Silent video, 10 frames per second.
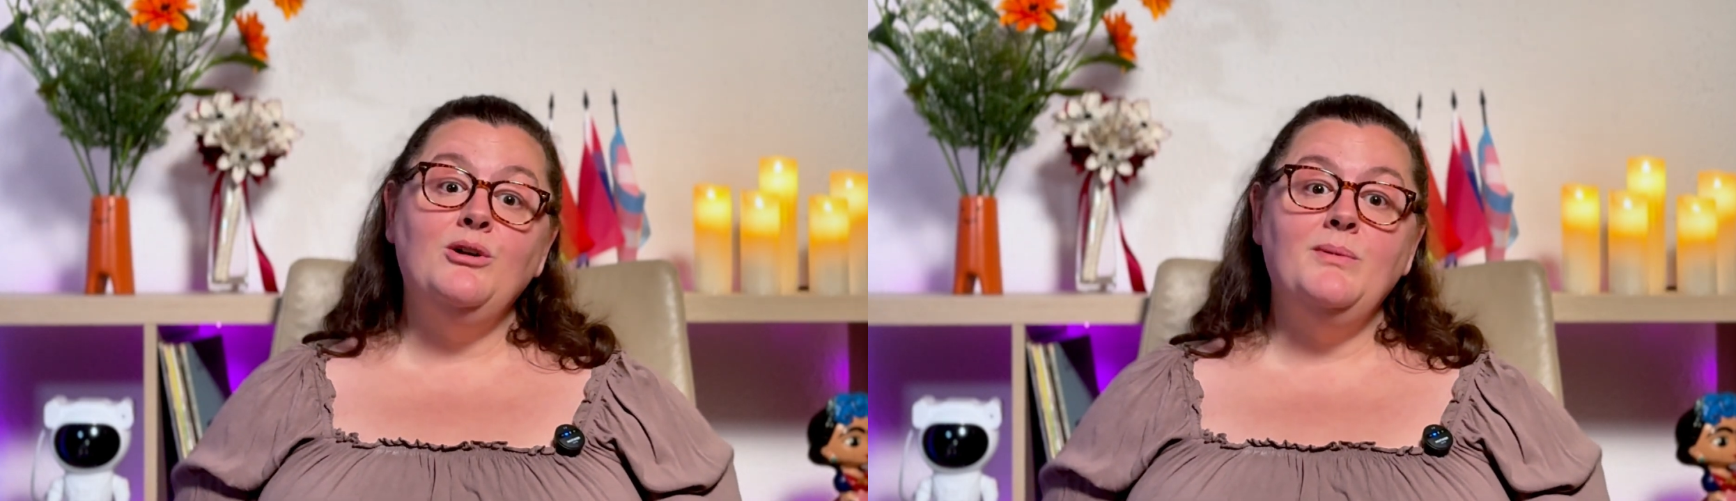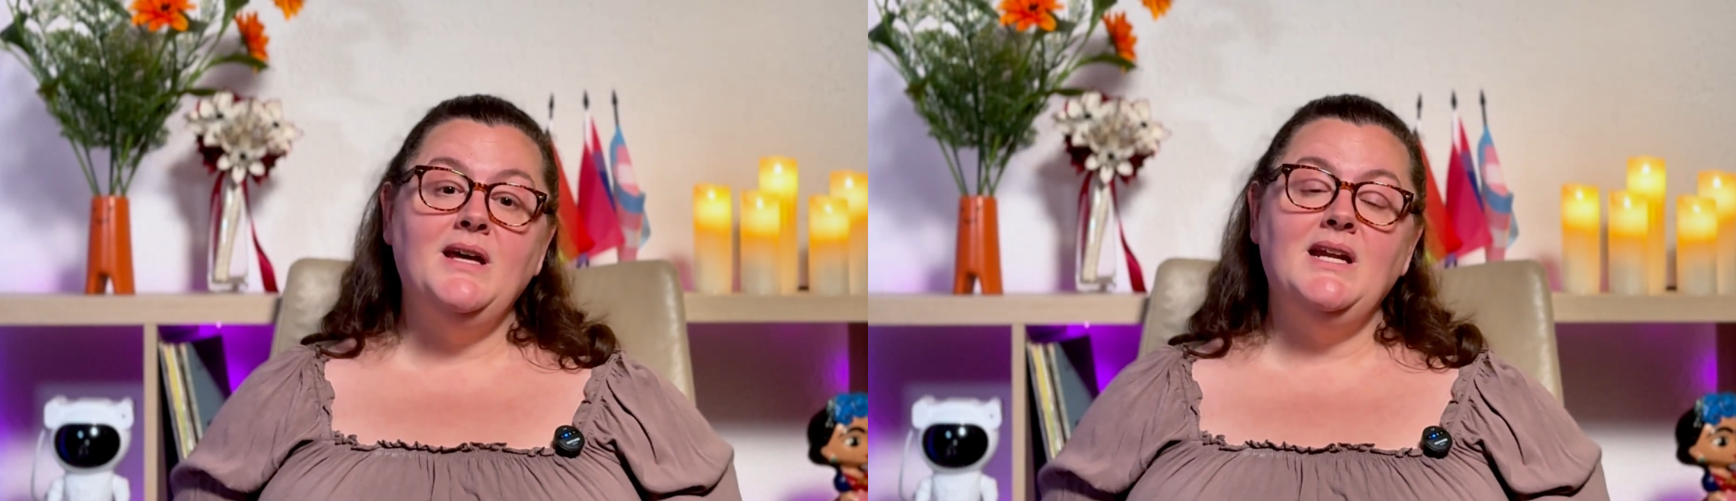
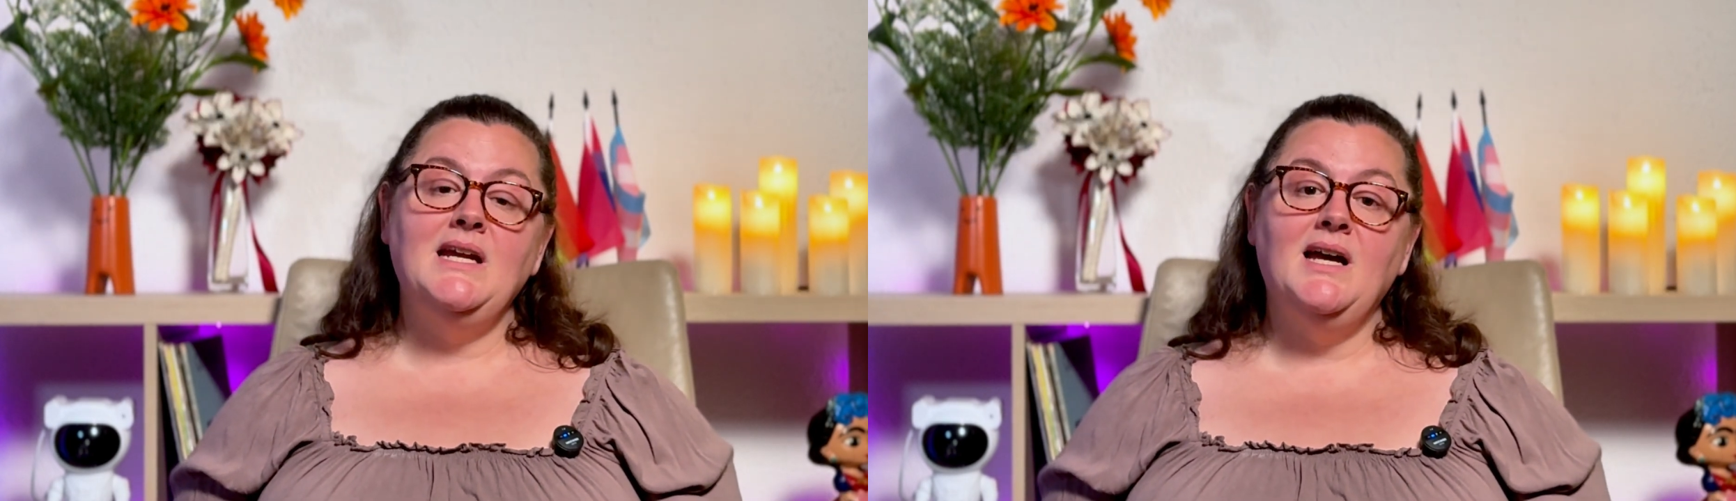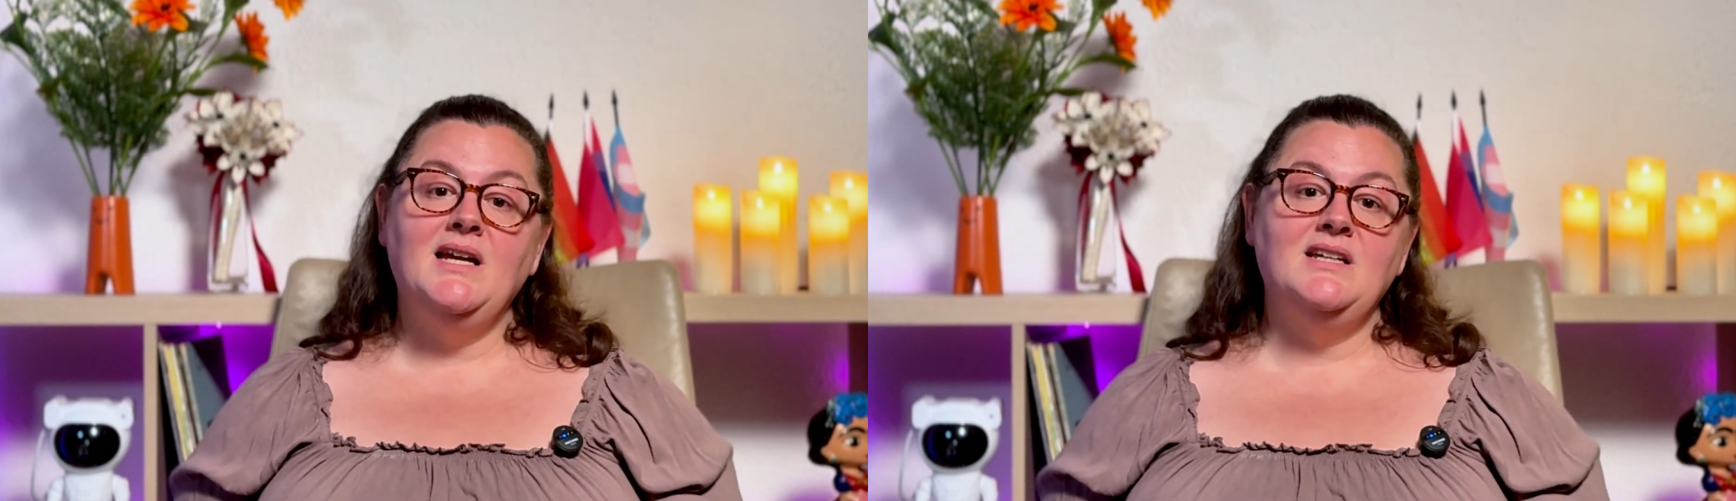about
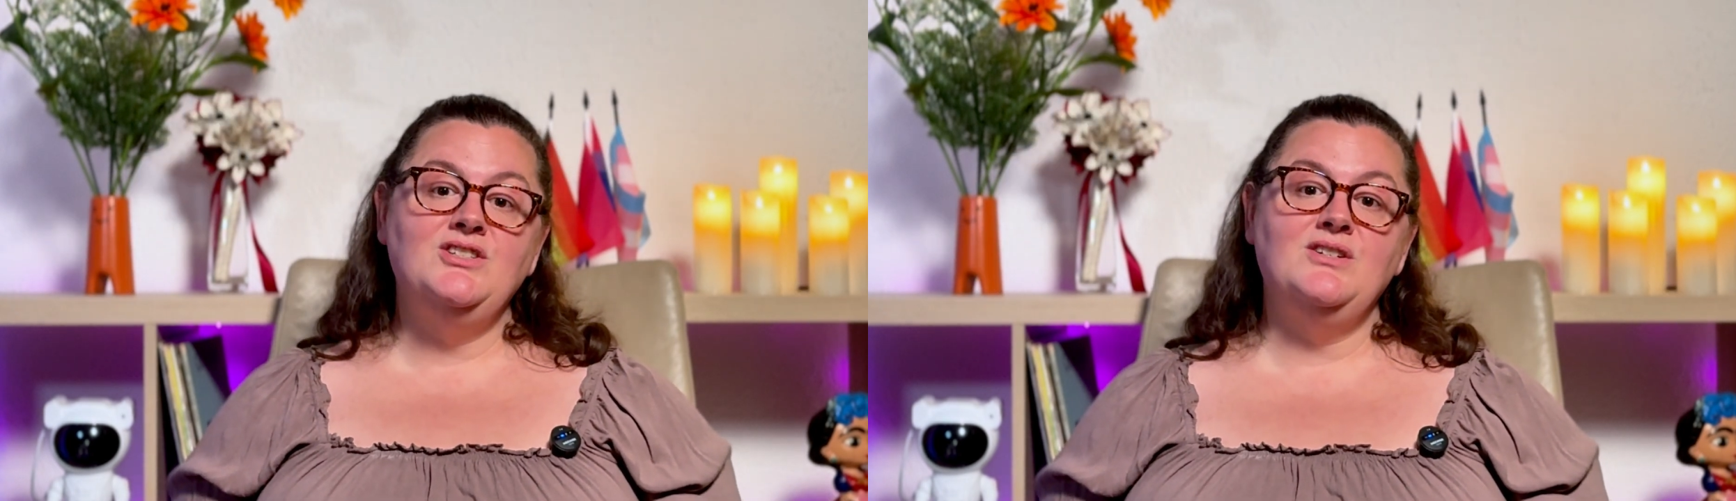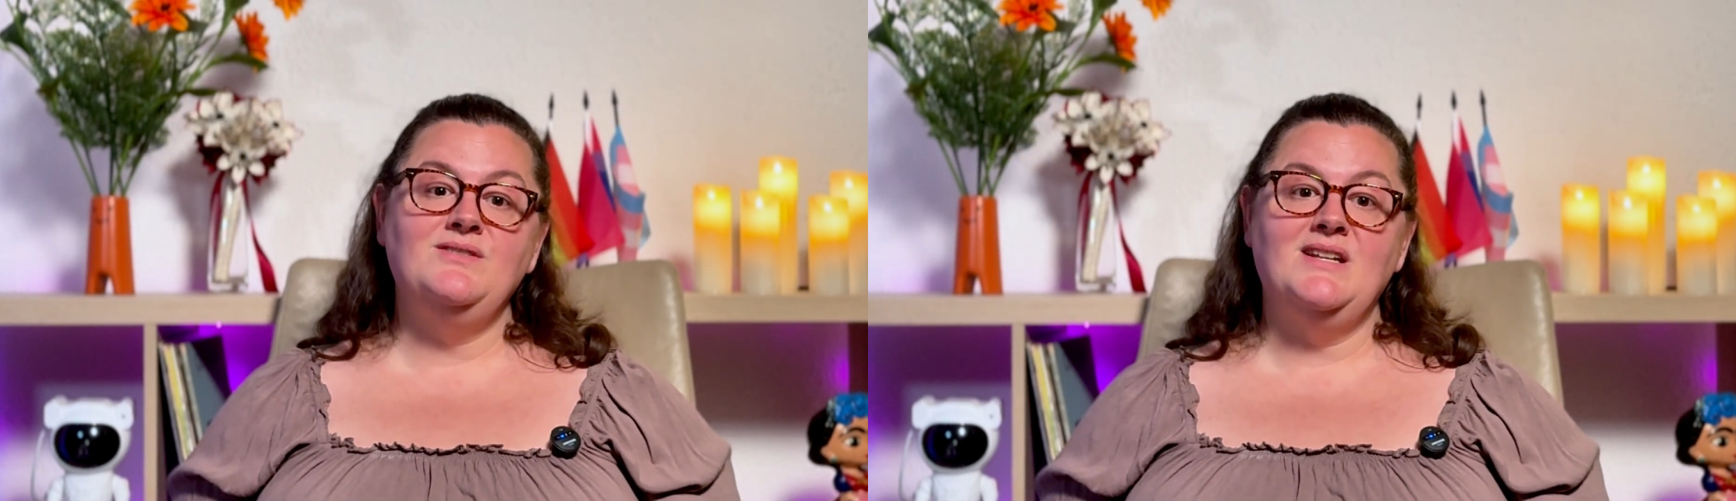AI issues